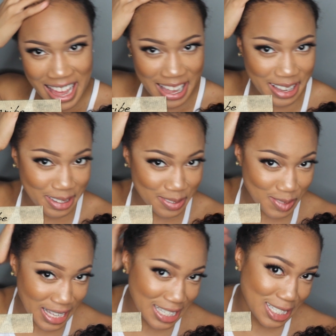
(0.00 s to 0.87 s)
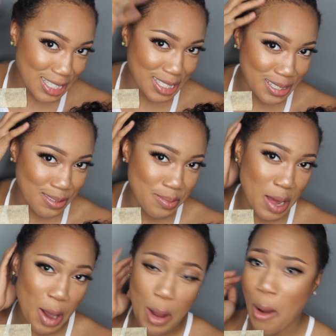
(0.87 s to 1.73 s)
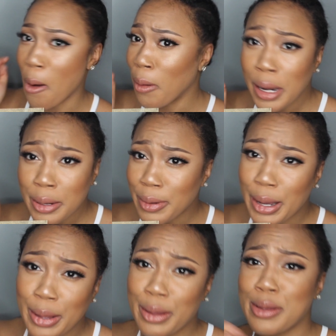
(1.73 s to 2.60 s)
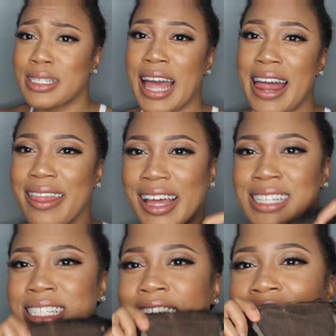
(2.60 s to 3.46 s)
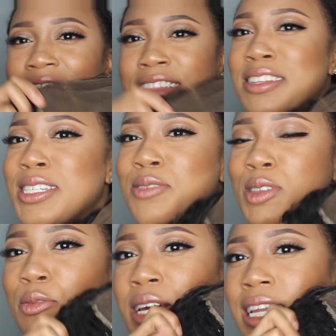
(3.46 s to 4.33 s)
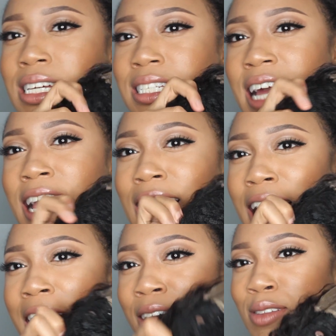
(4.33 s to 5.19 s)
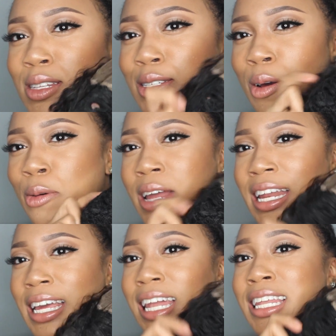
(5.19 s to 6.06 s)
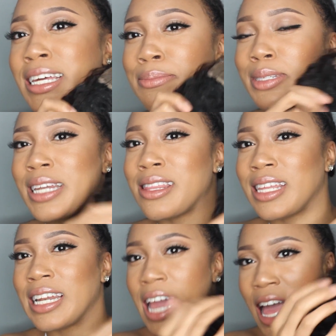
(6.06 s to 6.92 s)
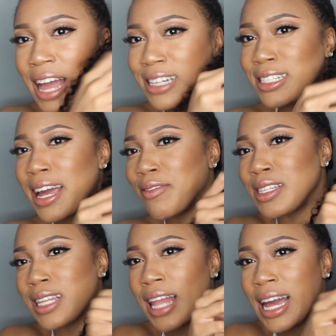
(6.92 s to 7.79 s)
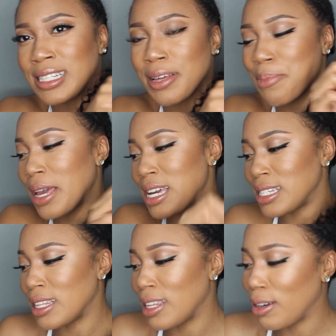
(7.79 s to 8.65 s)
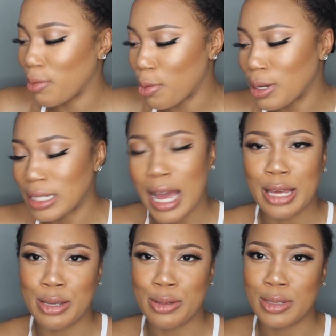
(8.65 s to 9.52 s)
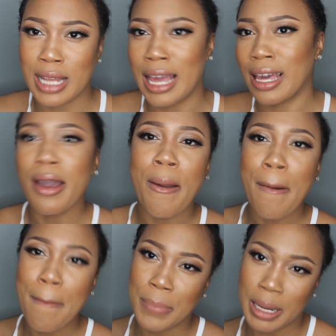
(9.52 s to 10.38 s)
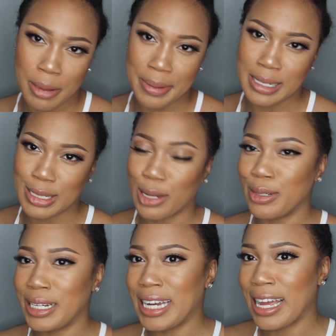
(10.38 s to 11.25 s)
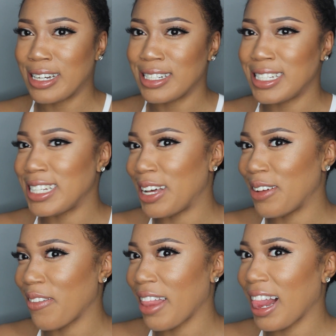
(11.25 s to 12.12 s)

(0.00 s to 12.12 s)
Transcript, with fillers: um, it's just some cornrows that's it and this is what the wig looks like like I haven't sewn any clips nothing I just have these elastic bands and then of course I use like bobby pins to hold it down so